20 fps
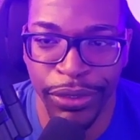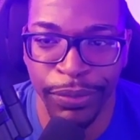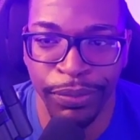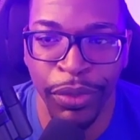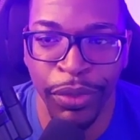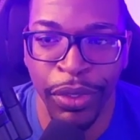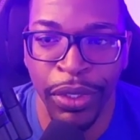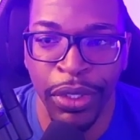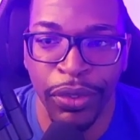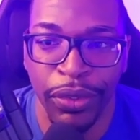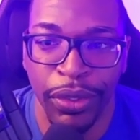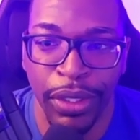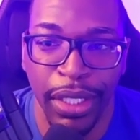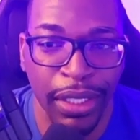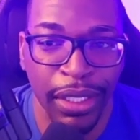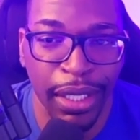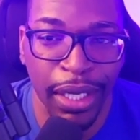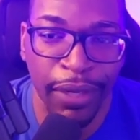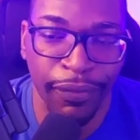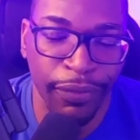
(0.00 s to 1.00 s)
right? I have
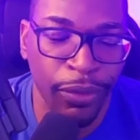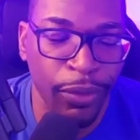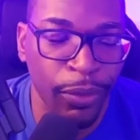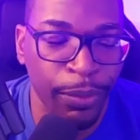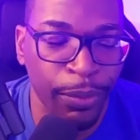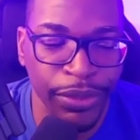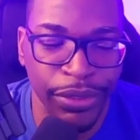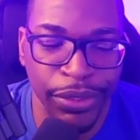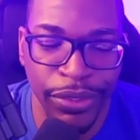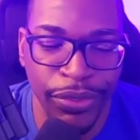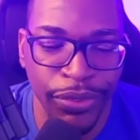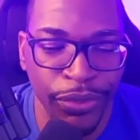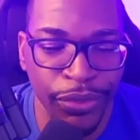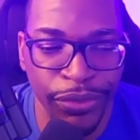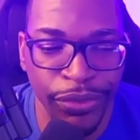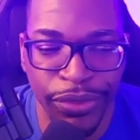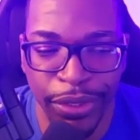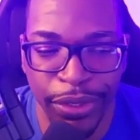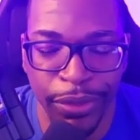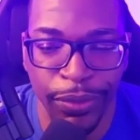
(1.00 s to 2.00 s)
a whole bunch of certs,
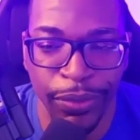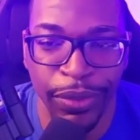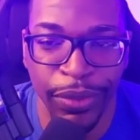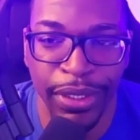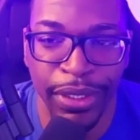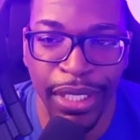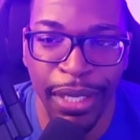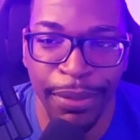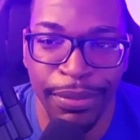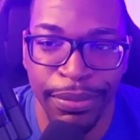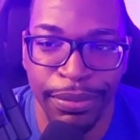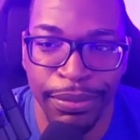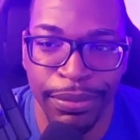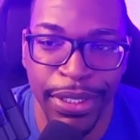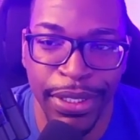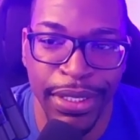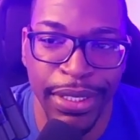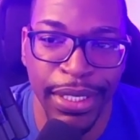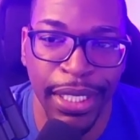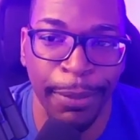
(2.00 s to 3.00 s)
including
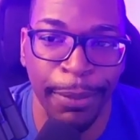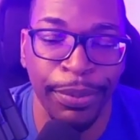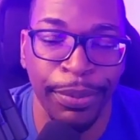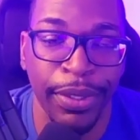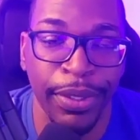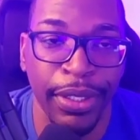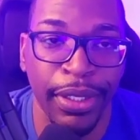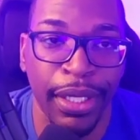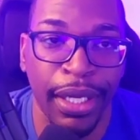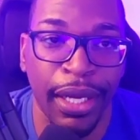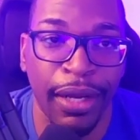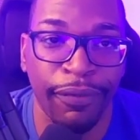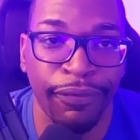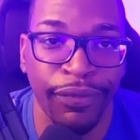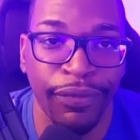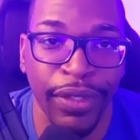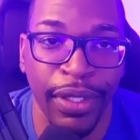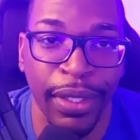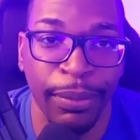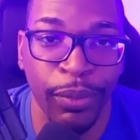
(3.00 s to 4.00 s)
MCTIP. I have
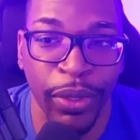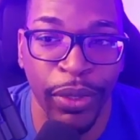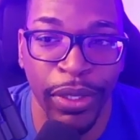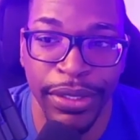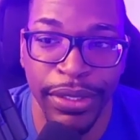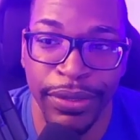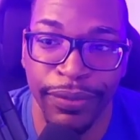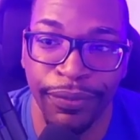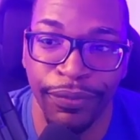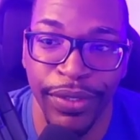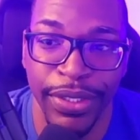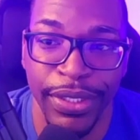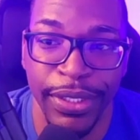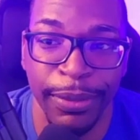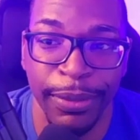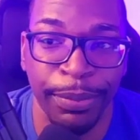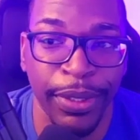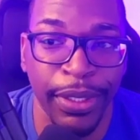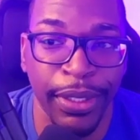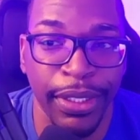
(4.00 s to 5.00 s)
VMware's
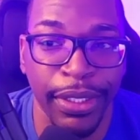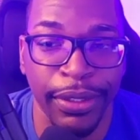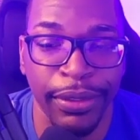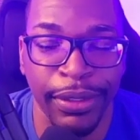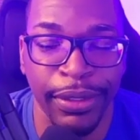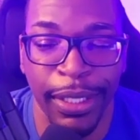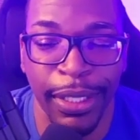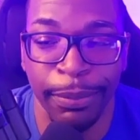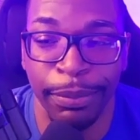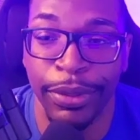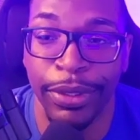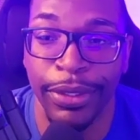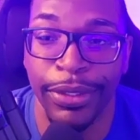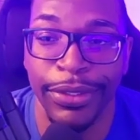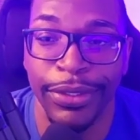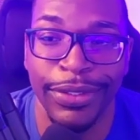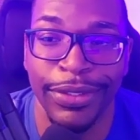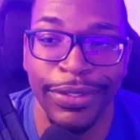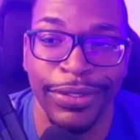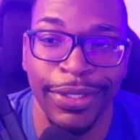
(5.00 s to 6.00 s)
VCP, NetPlus,
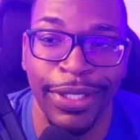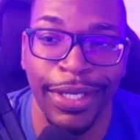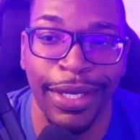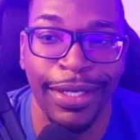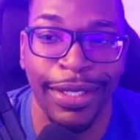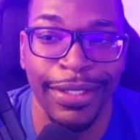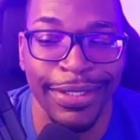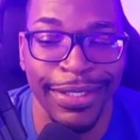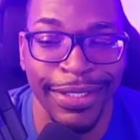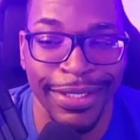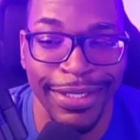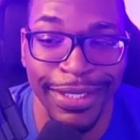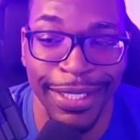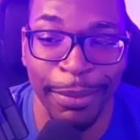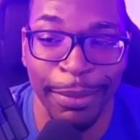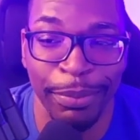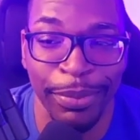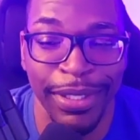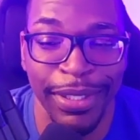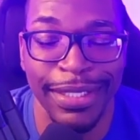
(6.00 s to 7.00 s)
CCNP,
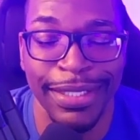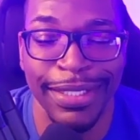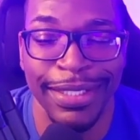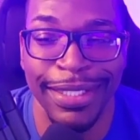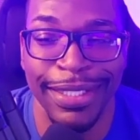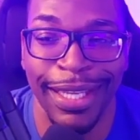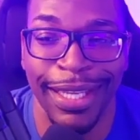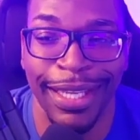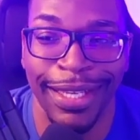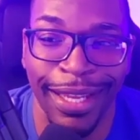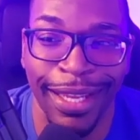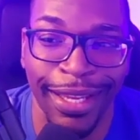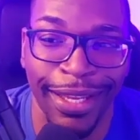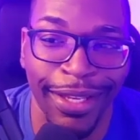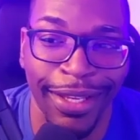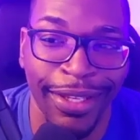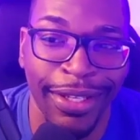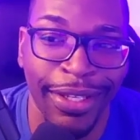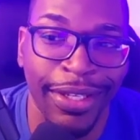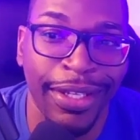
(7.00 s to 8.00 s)
CCNA,
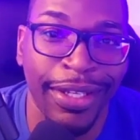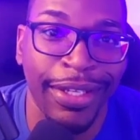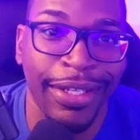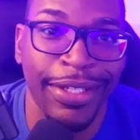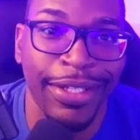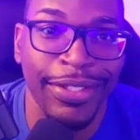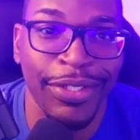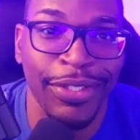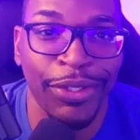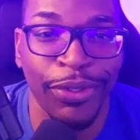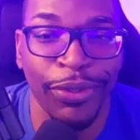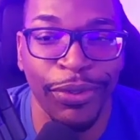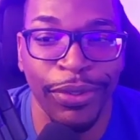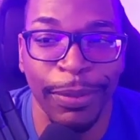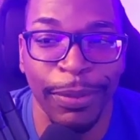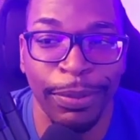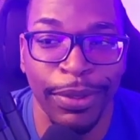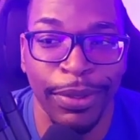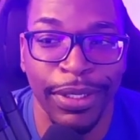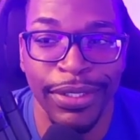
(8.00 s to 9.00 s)
Security
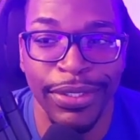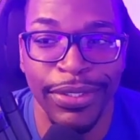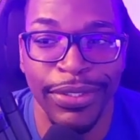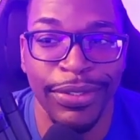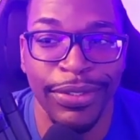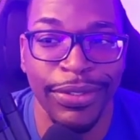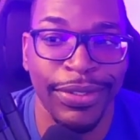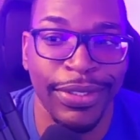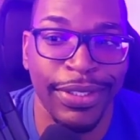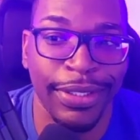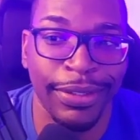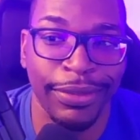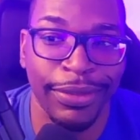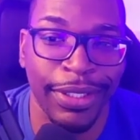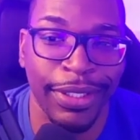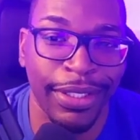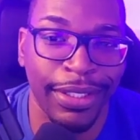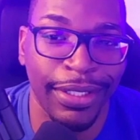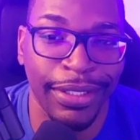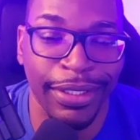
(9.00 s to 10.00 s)
Plus.
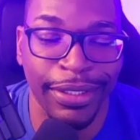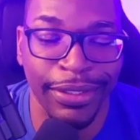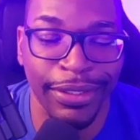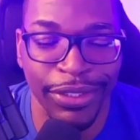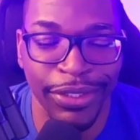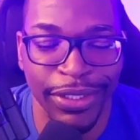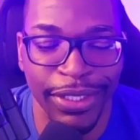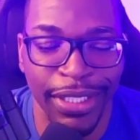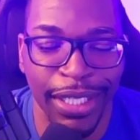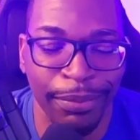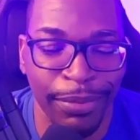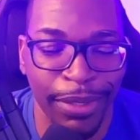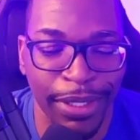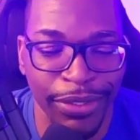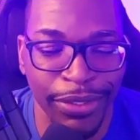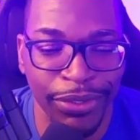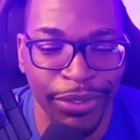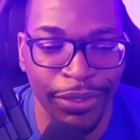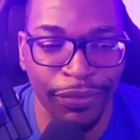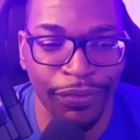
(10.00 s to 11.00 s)
Just got my
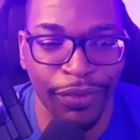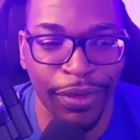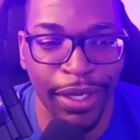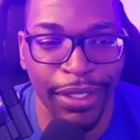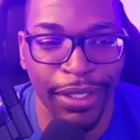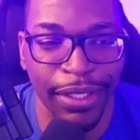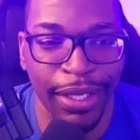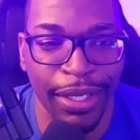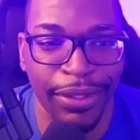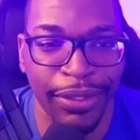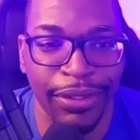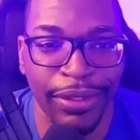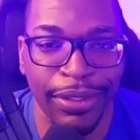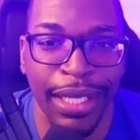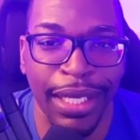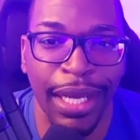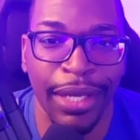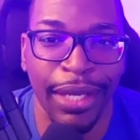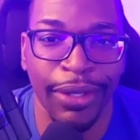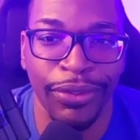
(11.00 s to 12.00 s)
certified ethical
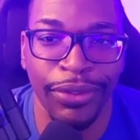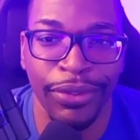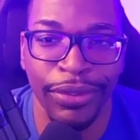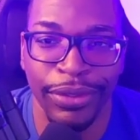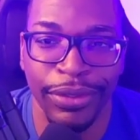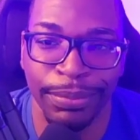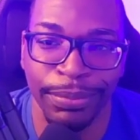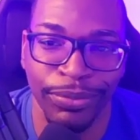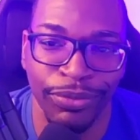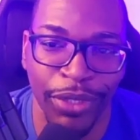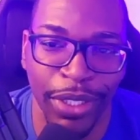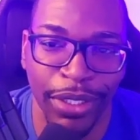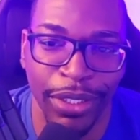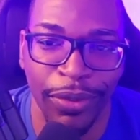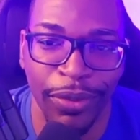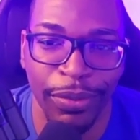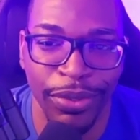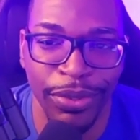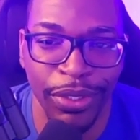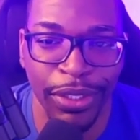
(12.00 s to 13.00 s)
hacker, and right now I'm
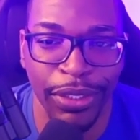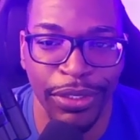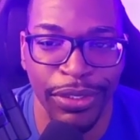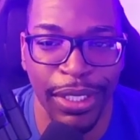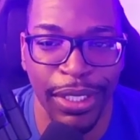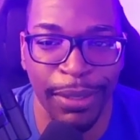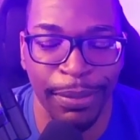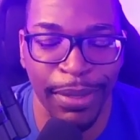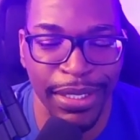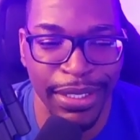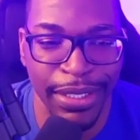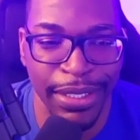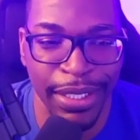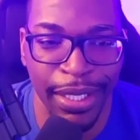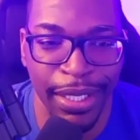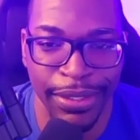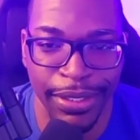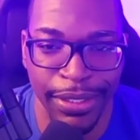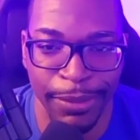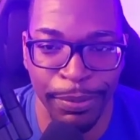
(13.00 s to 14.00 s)
studying to get my
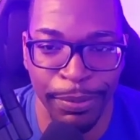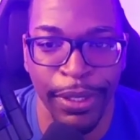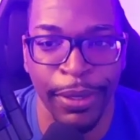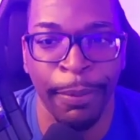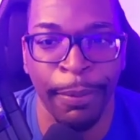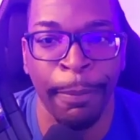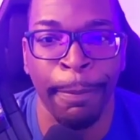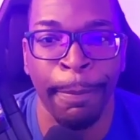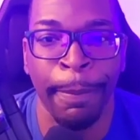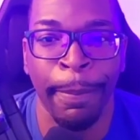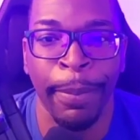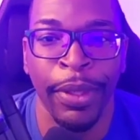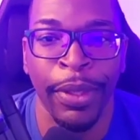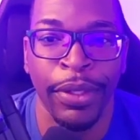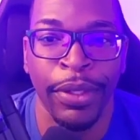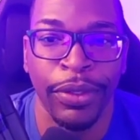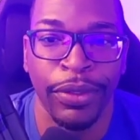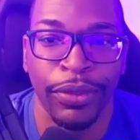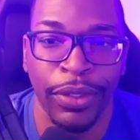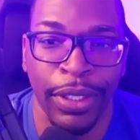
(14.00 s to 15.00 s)
CISSP,
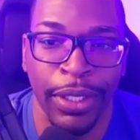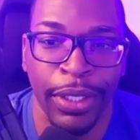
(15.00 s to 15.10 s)
right?